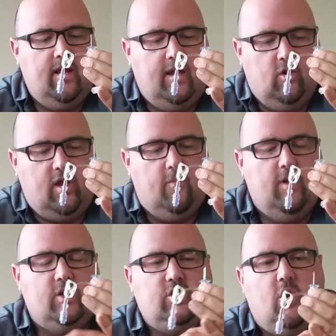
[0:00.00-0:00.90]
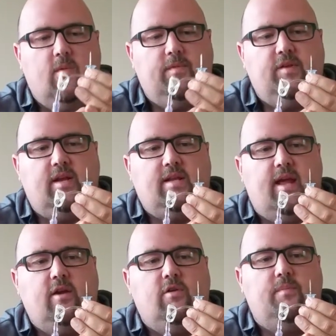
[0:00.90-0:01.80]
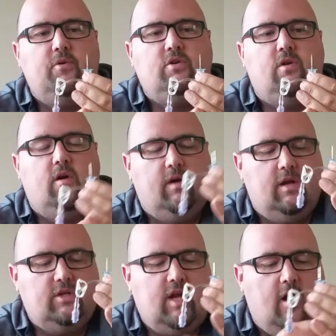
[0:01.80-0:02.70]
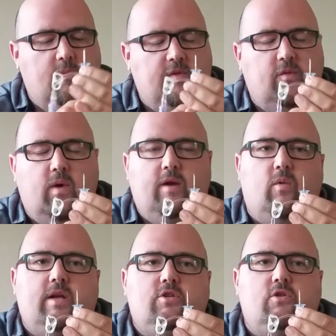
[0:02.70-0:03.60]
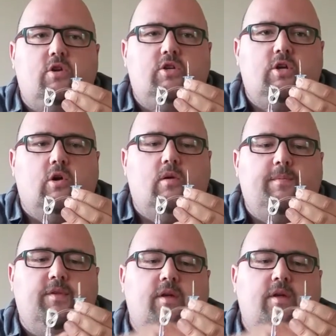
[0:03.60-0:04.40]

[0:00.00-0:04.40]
It'll come with a sharps container to put or a sharps way to rest your sharps,